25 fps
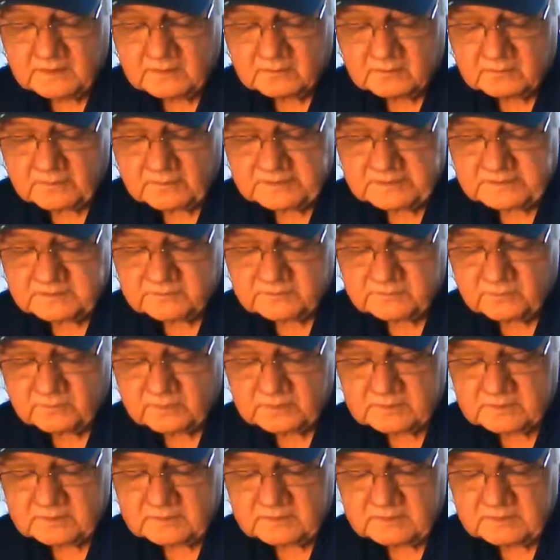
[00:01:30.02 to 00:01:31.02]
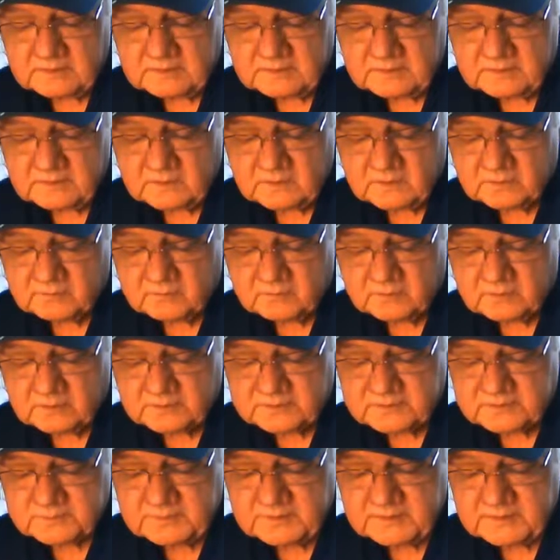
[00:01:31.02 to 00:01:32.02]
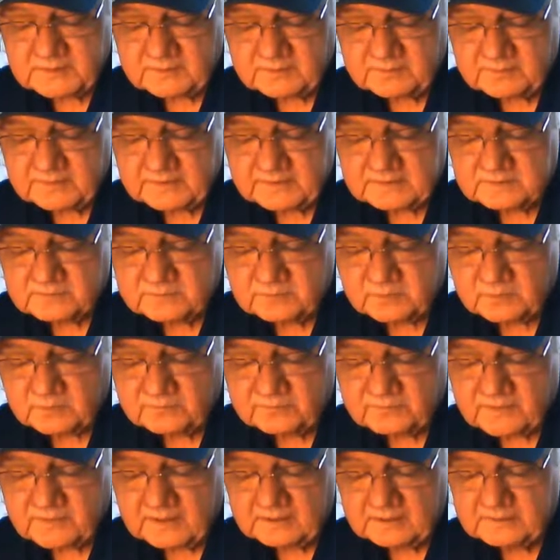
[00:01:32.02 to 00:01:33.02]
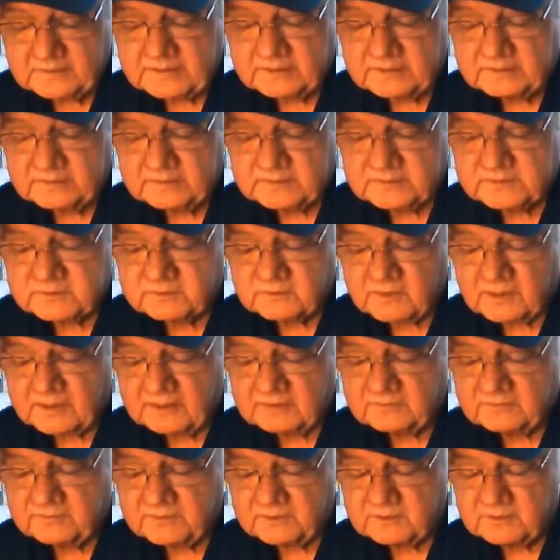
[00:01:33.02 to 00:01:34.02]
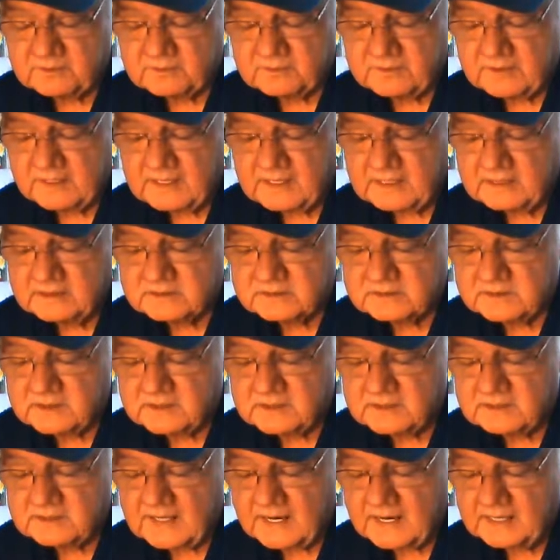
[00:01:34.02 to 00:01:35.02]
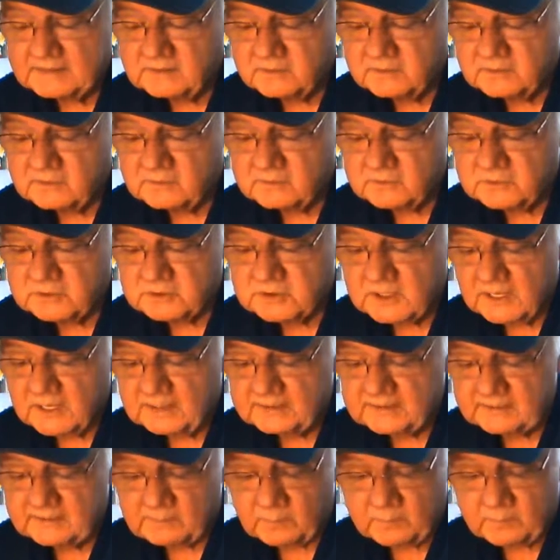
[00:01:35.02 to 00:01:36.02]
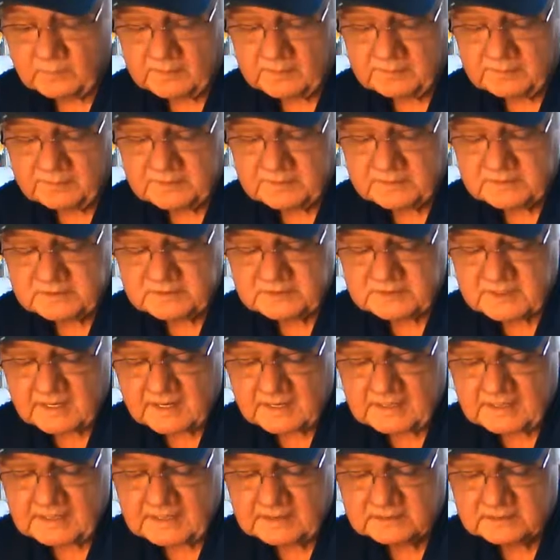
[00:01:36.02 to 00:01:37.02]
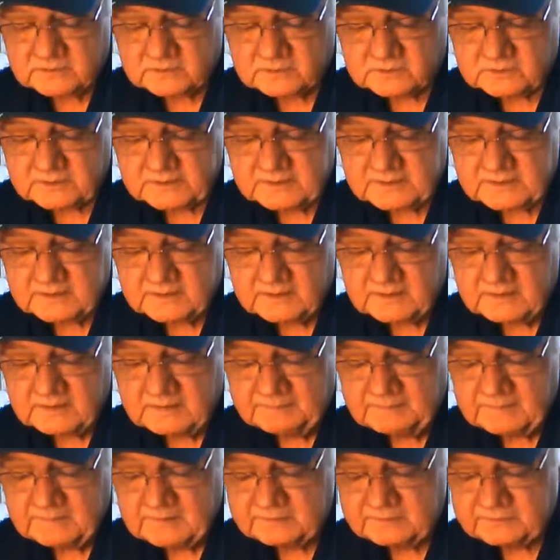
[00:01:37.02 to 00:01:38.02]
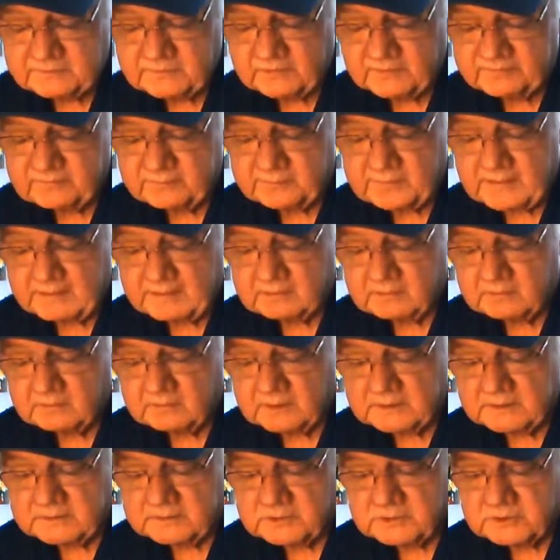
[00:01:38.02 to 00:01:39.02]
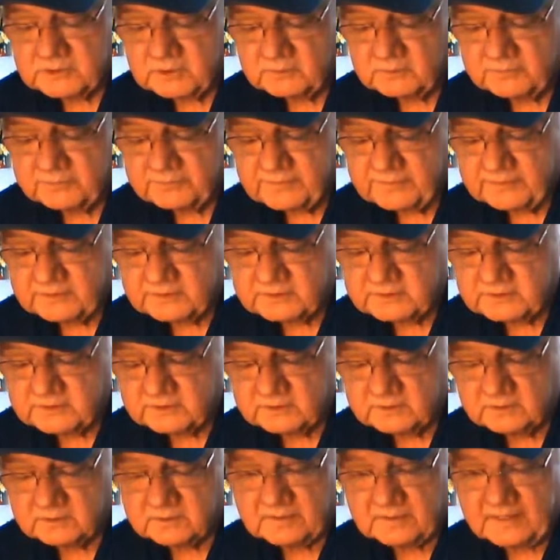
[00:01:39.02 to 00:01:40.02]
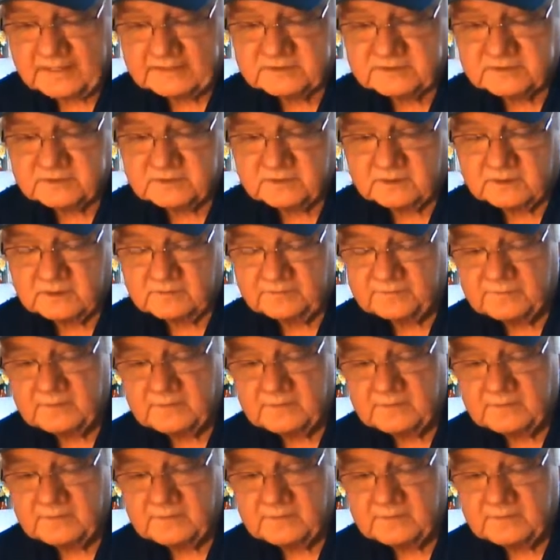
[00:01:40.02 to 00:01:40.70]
Race 14, the overall speed and pace profile leader in this trotting field today is the 9-2 shot. Number one, Big Sky Angelina, comes off a power run show finish in her last start.